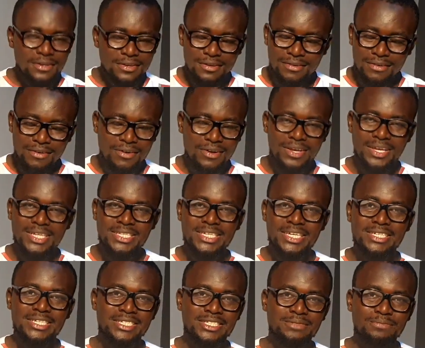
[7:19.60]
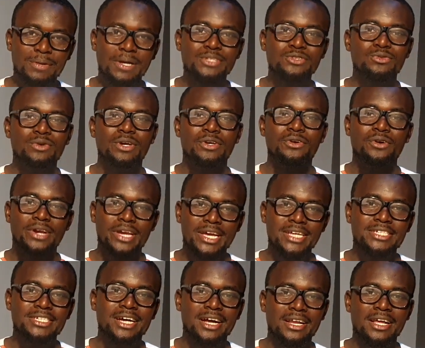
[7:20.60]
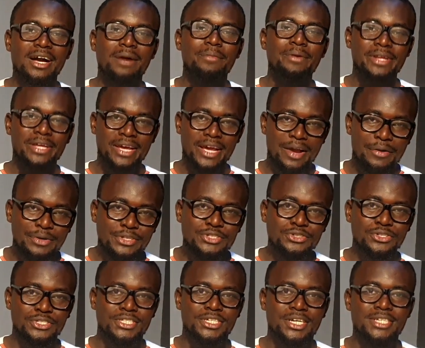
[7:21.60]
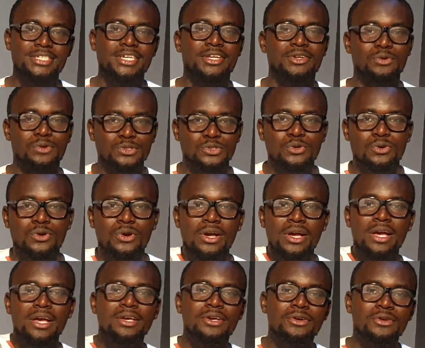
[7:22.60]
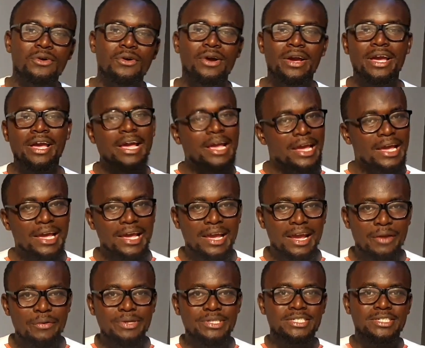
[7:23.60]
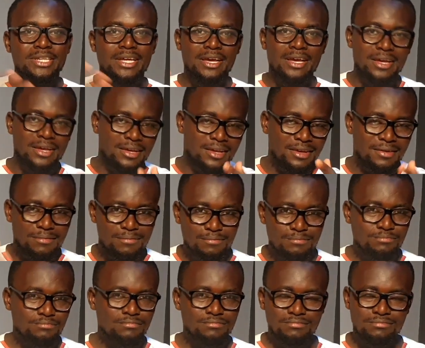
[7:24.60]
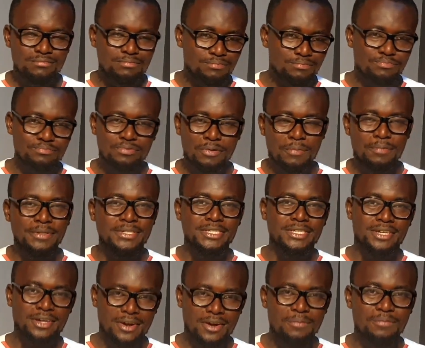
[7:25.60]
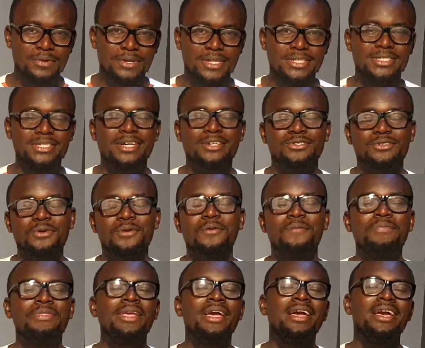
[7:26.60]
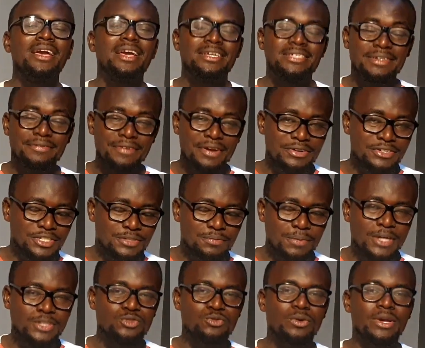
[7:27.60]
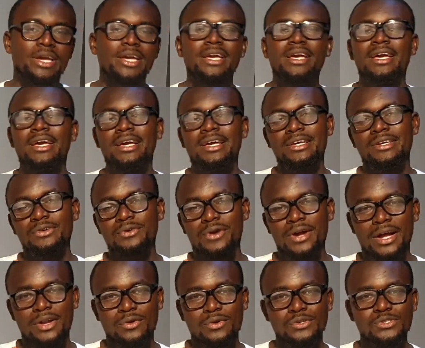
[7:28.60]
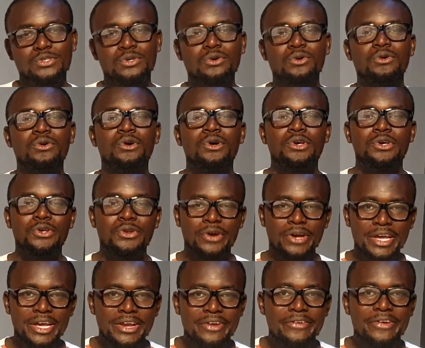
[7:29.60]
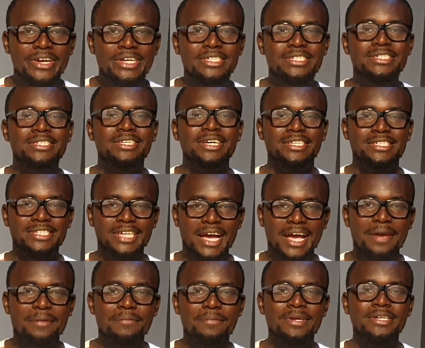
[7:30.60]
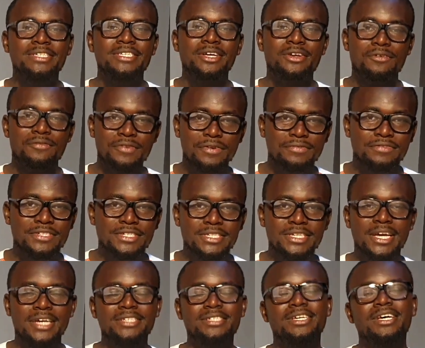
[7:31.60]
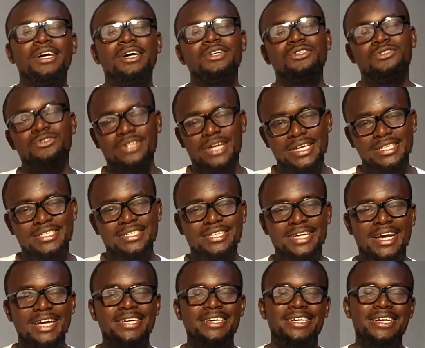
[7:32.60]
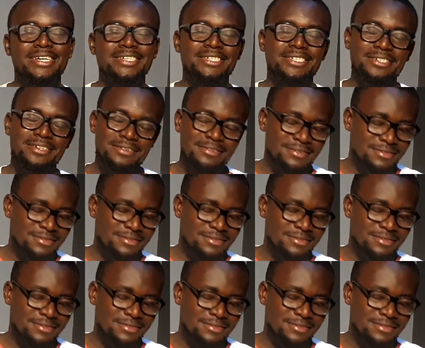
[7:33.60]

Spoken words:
is a smart way. Your kids can come and inherit your shares, and also, inherit the property. I hope you understand. So it's a very smart way. You can also, increase the time instead of 50 years to 99 years.